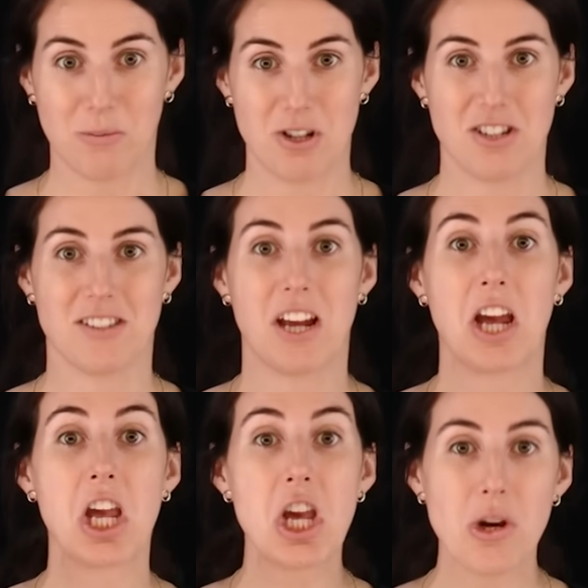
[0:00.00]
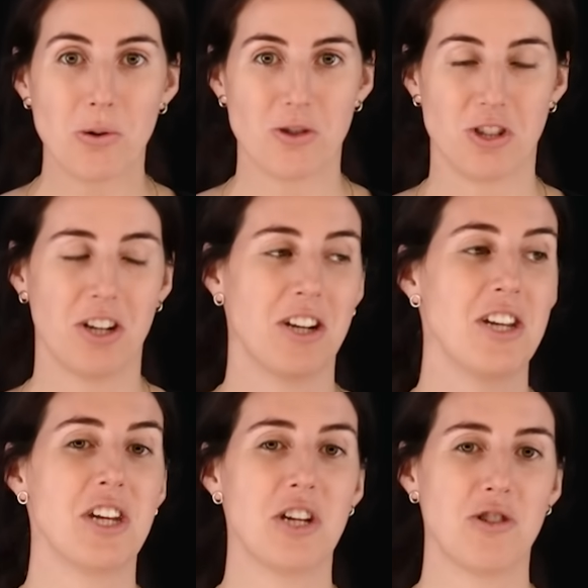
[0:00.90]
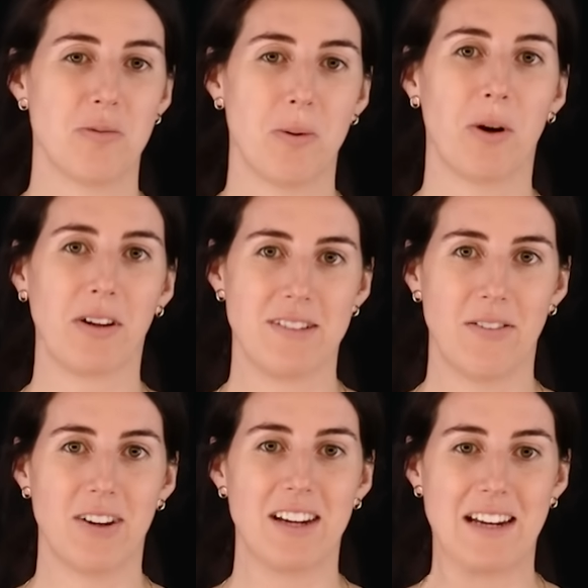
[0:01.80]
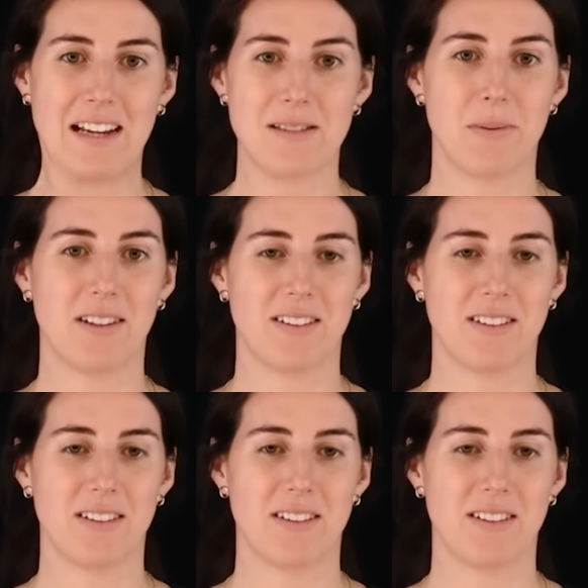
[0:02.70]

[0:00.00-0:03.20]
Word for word: which is huge, huge productivity enhancement.